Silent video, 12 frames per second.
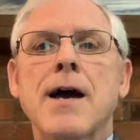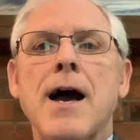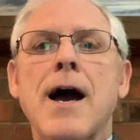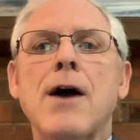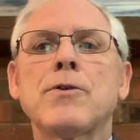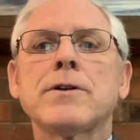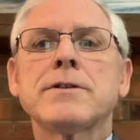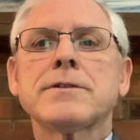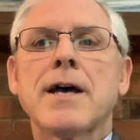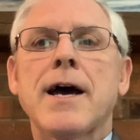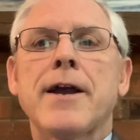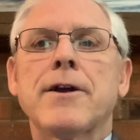Our
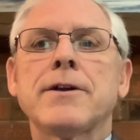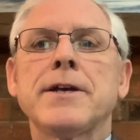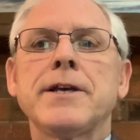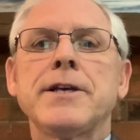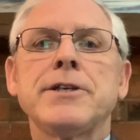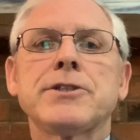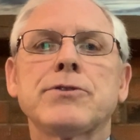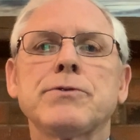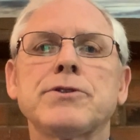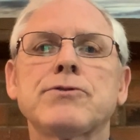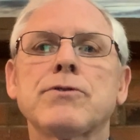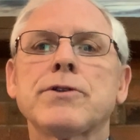desire is to
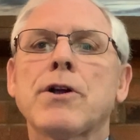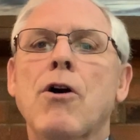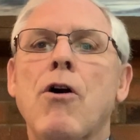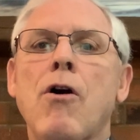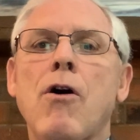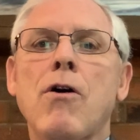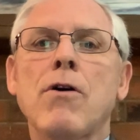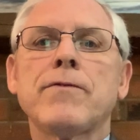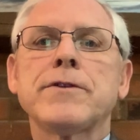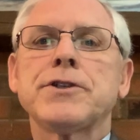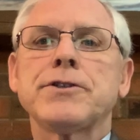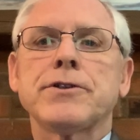ensure that all
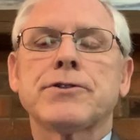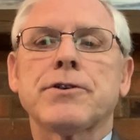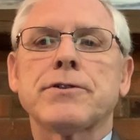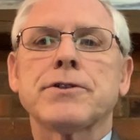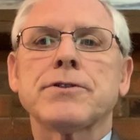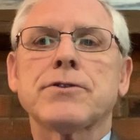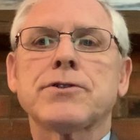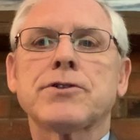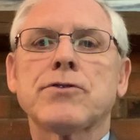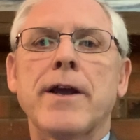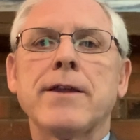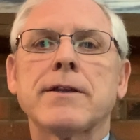Virginia churches are
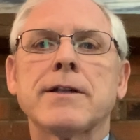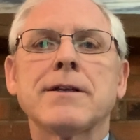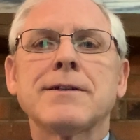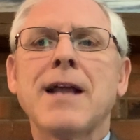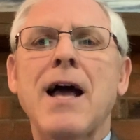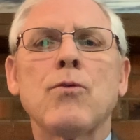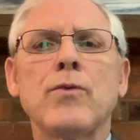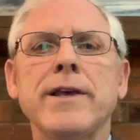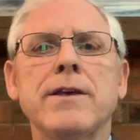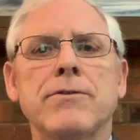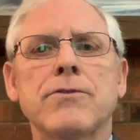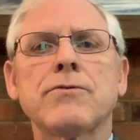strengthened, not
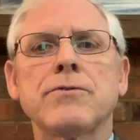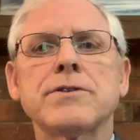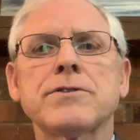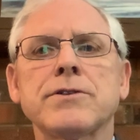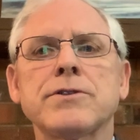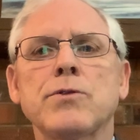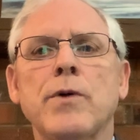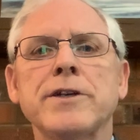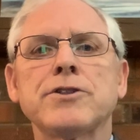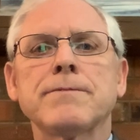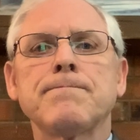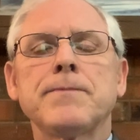weakened through this
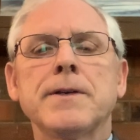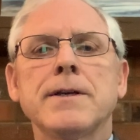situation.